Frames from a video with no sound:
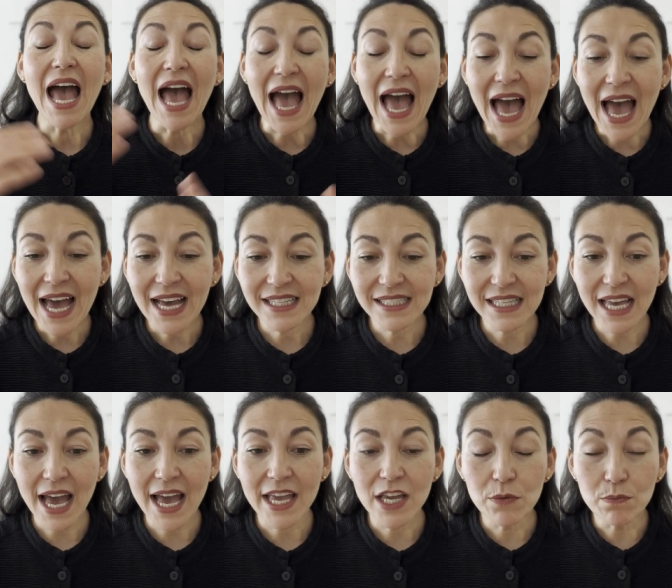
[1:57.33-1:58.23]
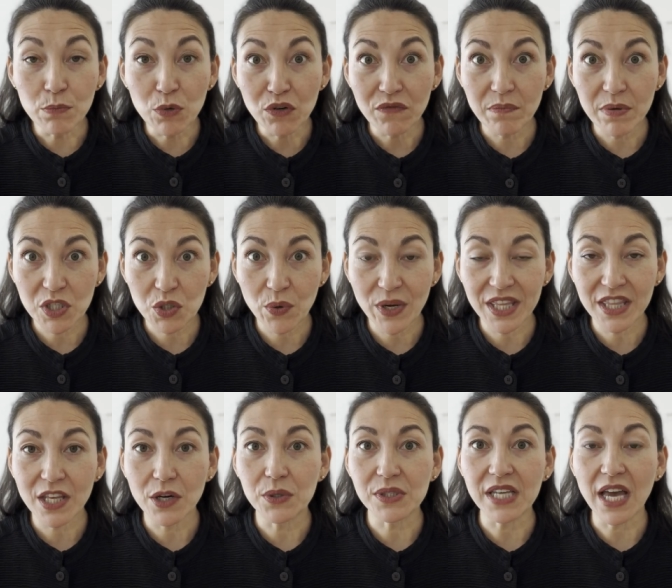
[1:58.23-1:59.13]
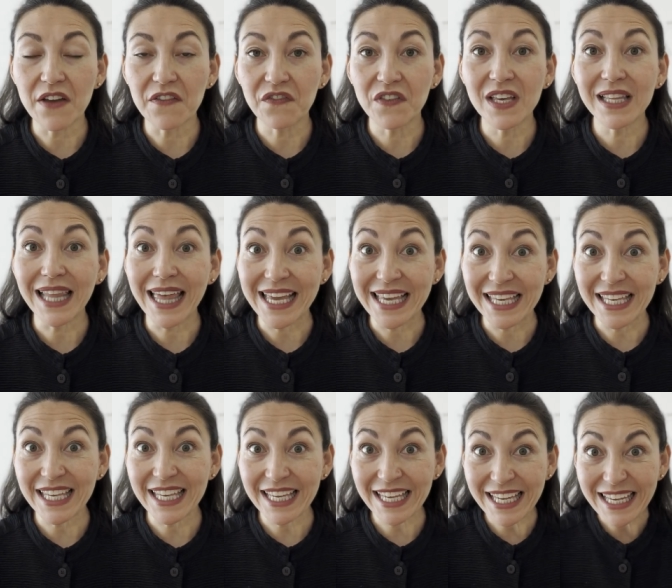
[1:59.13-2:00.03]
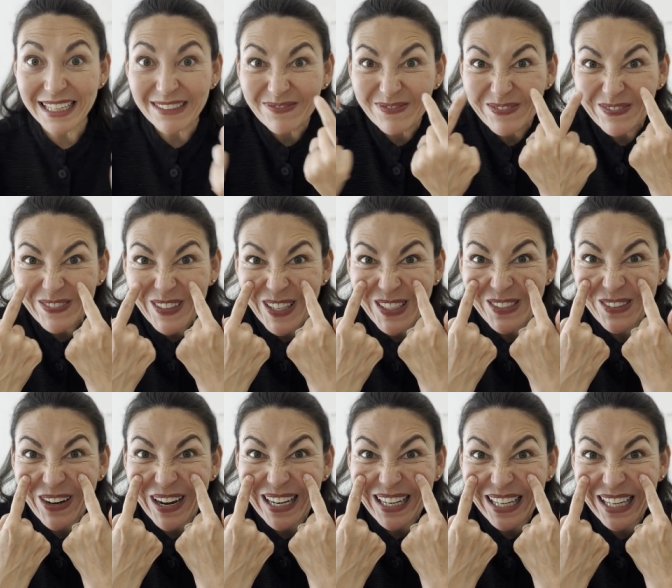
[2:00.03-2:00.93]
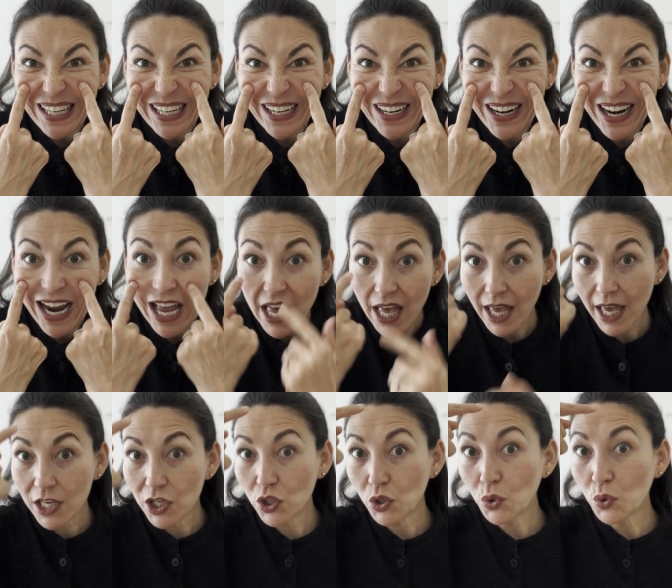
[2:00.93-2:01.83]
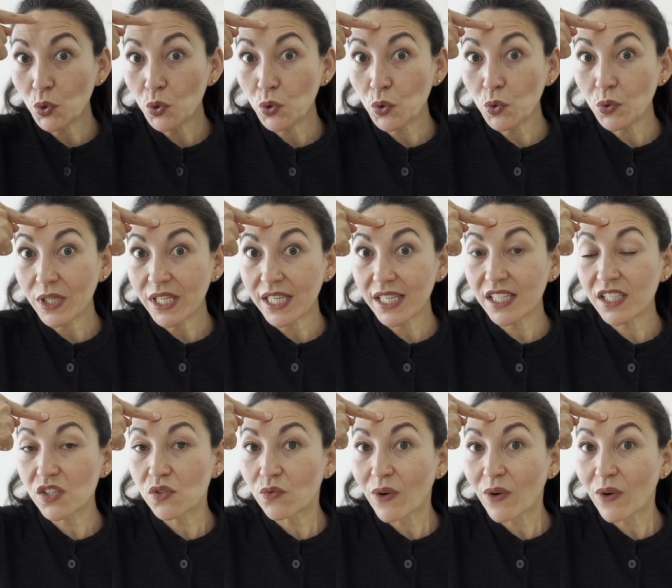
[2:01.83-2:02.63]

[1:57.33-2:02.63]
As I move between those, I feel like E is right here and U is